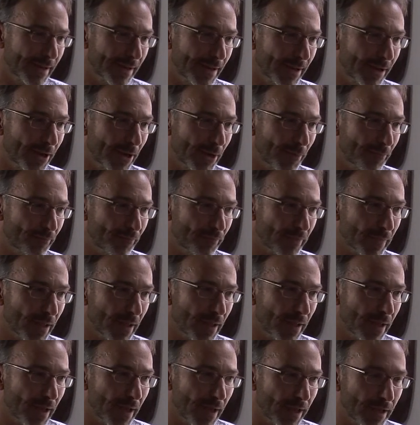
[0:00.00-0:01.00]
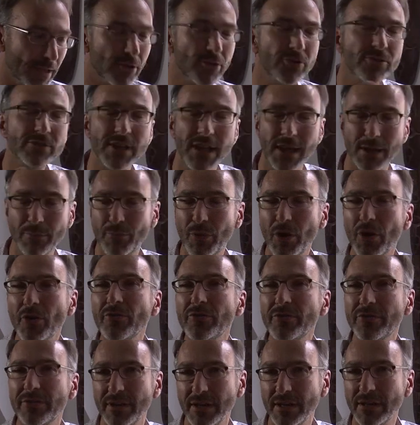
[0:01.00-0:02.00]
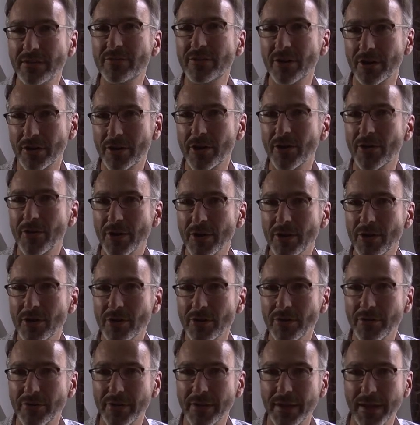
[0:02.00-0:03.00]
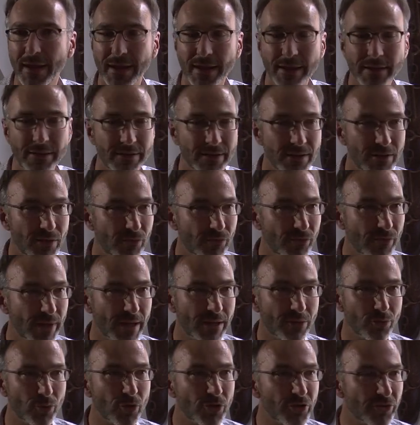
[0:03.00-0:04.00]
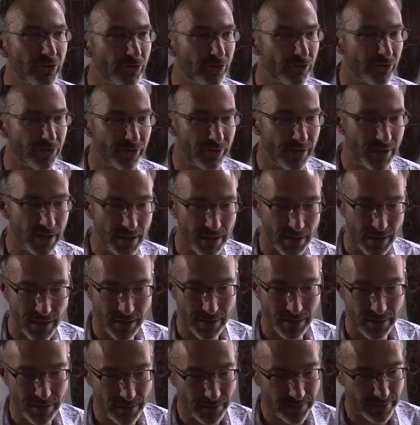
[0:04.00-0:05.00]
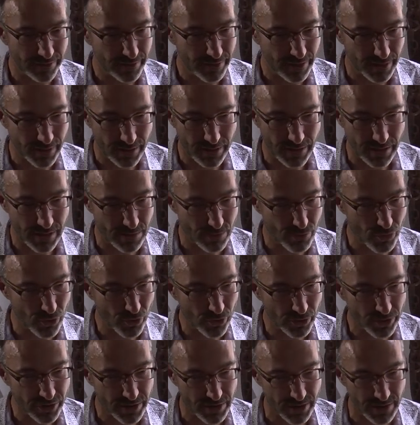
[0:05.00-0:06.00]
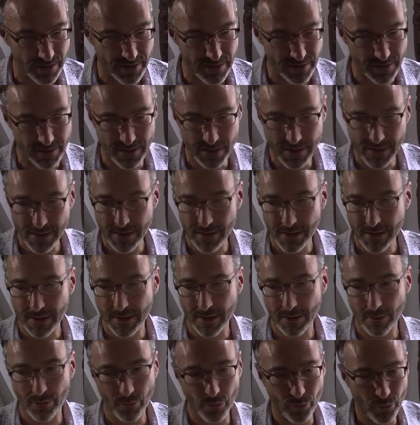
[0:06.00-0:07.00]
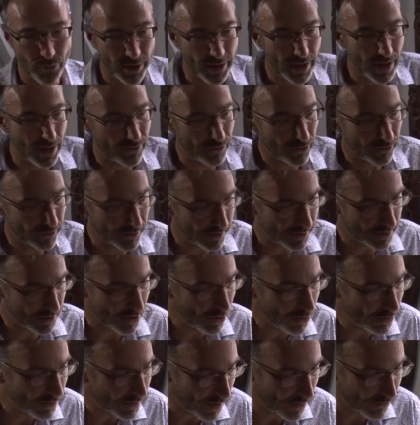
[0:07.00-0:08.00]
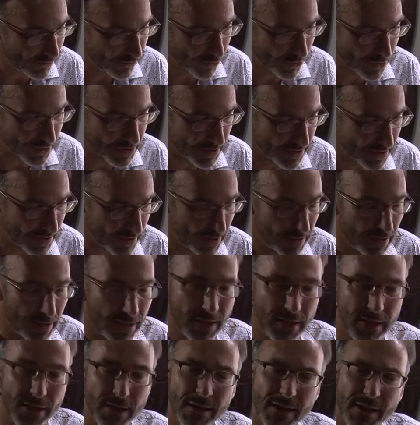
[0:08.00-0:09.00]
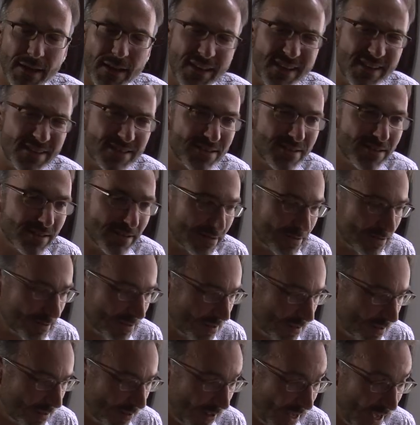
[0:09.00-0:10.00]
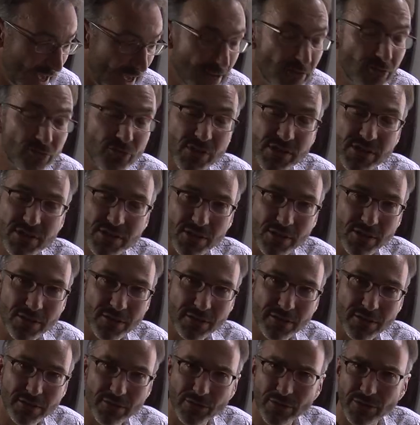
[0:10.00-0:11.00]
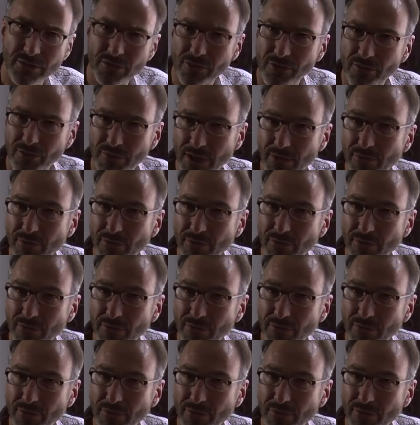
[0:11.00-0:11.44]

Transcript: Um, it looks like both things are going on. And in fact, what you see in these in these books is where you have this whole diversity is just uh, the end result of a sort of